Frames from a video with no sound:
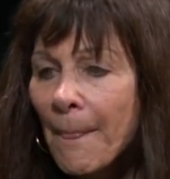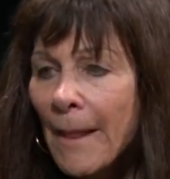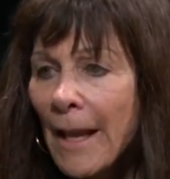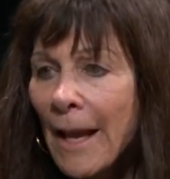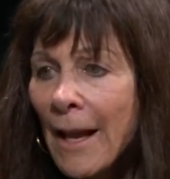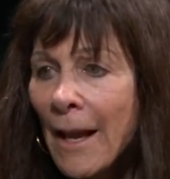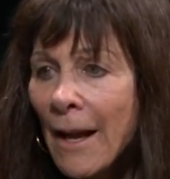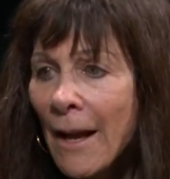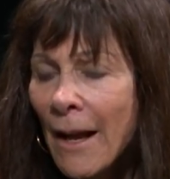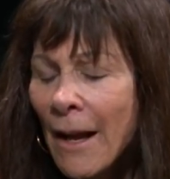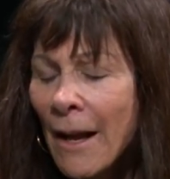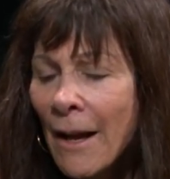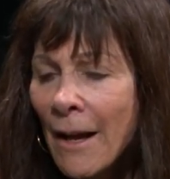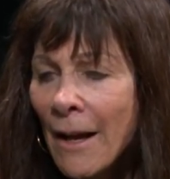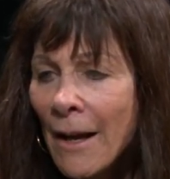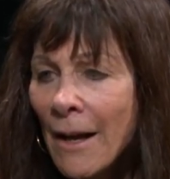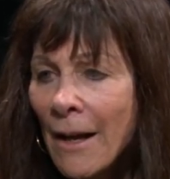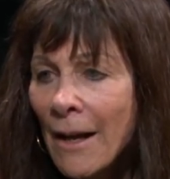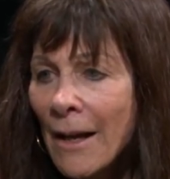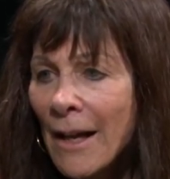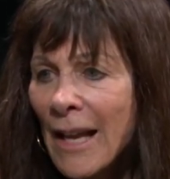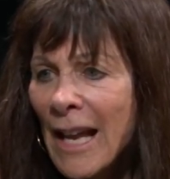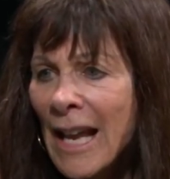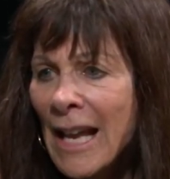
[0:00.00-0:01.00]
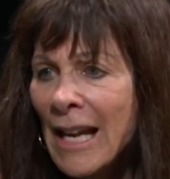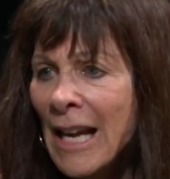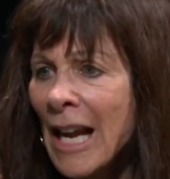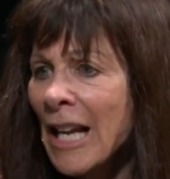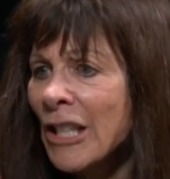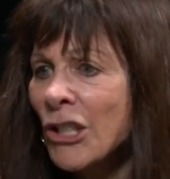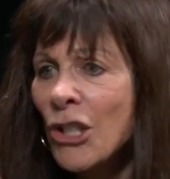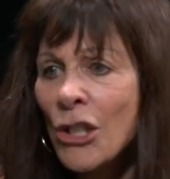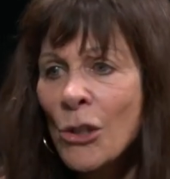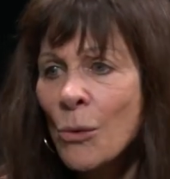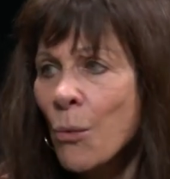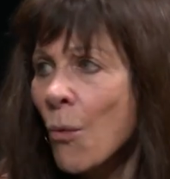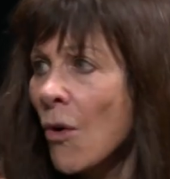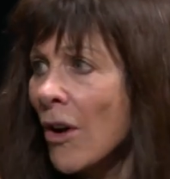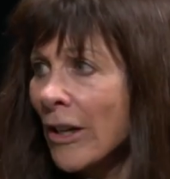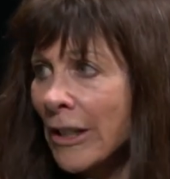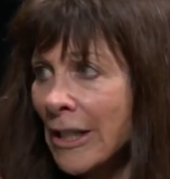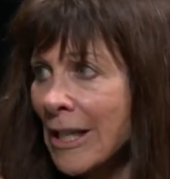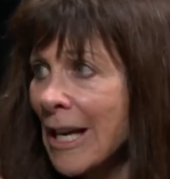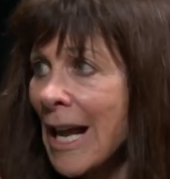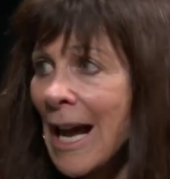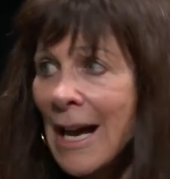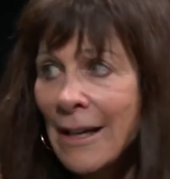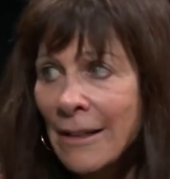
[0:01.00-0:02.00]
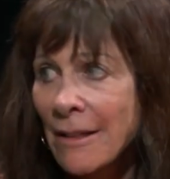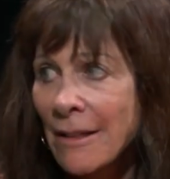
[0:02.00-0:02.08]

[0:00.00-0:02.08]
uh, uh and I just wanted out